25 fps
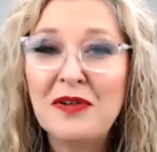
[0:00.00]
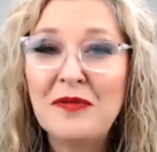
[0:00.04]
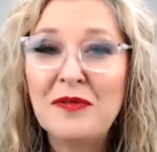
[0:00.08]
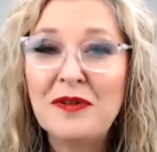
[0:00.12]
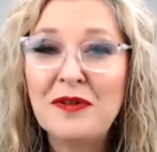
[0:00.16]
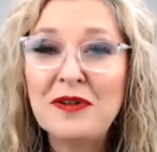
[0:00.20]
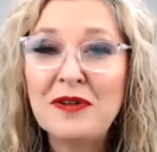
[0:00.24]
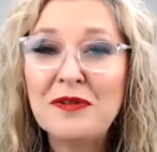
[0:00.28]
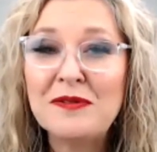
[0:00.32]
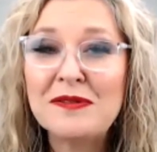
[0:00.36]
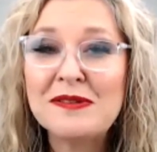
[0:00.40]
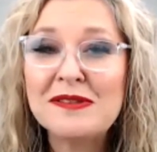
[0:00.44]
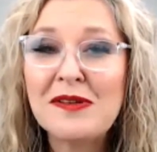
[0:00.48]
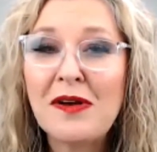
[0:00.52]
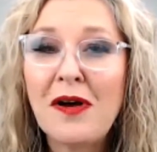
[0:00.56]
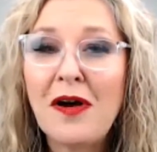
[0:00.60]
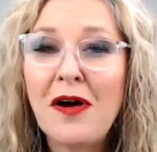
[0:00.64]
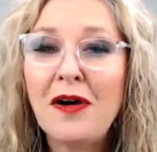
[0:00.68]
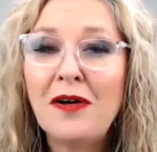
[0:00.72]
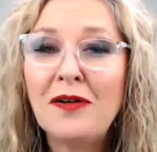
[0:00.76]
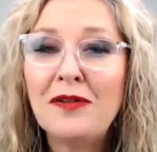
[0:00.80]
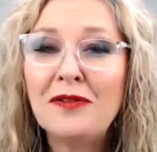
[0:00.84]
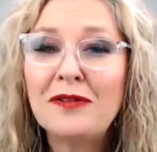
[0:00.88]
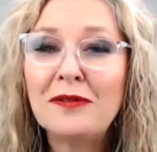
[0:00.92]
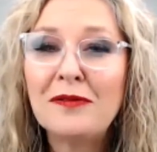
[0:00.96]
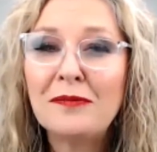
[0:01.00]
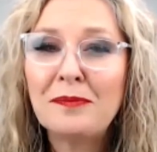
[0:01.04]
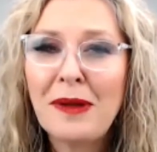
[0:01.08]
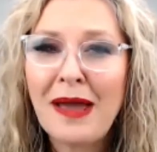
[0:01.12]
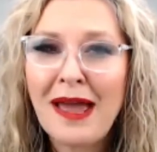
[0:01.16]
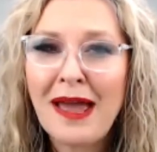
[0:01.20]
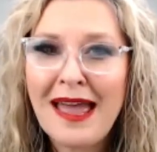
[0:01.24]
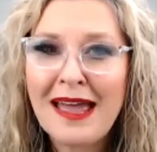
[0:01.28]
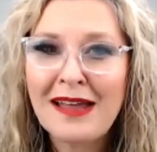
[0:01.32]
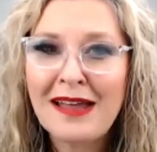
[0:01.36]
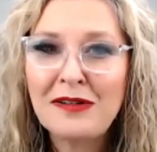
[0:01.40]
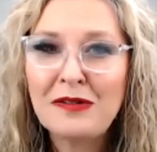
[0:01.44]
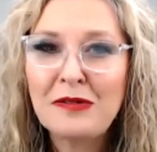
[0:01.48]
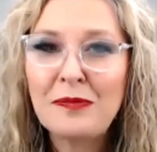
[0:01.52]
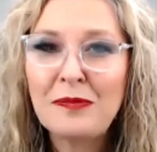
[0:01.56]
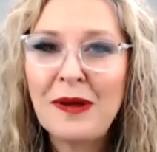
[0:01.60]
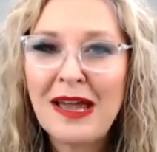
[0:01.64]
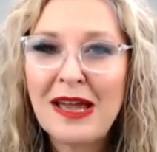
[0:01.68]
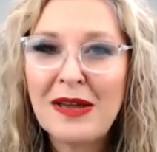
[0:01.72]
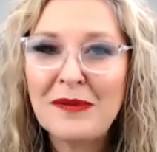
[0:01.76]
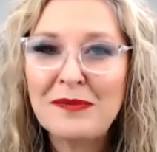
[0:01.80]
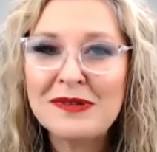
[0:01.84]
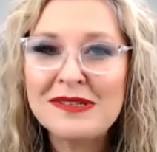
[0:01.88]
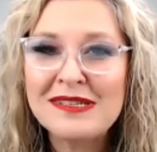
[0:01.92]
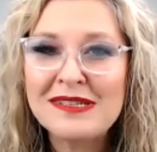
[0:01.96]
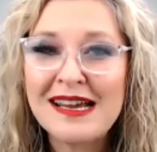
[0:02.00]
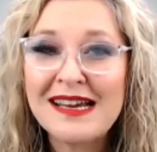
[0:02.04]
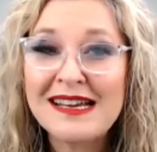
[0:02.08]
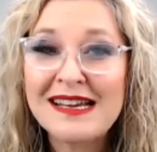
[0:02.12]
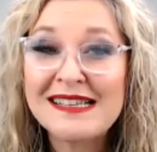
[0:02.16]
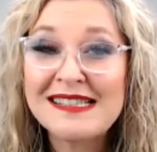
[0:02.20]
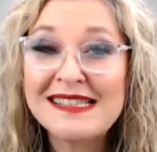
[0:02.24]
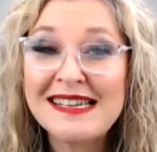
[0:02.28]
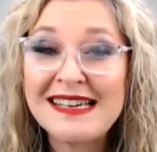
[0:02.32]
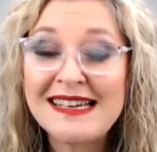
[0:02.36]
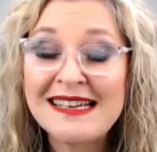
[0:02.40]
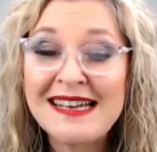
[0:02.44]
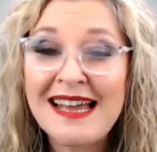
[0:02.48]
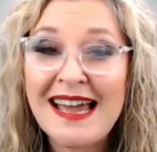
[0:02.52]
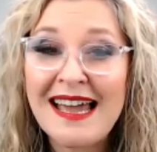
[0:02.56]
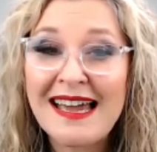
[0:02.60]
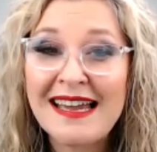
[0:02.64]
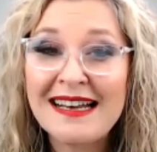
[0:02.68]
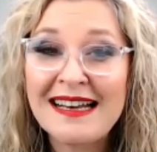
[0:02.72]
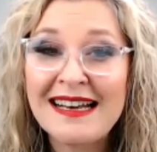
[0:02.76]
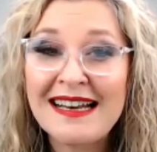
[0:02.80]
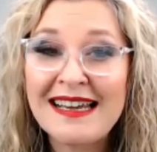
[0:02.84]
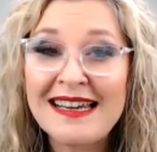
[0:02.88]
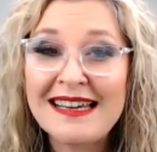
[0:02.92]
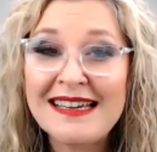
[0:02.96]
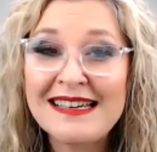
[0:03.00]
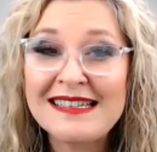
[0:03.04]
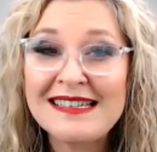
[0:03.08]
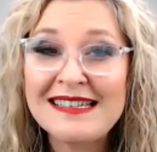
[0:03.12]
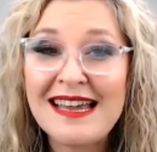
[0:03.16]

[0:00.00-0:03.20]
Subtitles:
we also hold annual Pamper Days in Adelaide